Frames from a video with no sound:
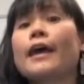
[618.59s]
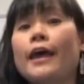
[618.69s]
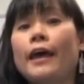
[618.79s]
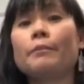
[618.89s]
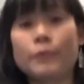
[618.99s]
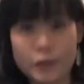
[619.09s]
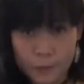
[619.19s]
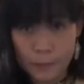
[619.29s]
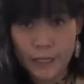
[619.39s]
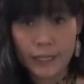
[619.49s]
at
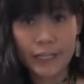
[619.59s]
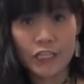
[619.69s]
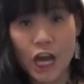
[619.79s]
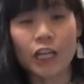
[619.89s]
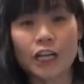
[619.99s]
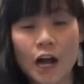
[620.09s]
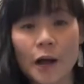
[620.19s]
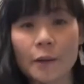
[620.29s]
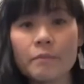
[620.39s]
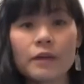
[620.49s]

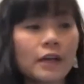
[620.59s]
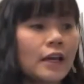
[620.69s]
bakerpedia.com.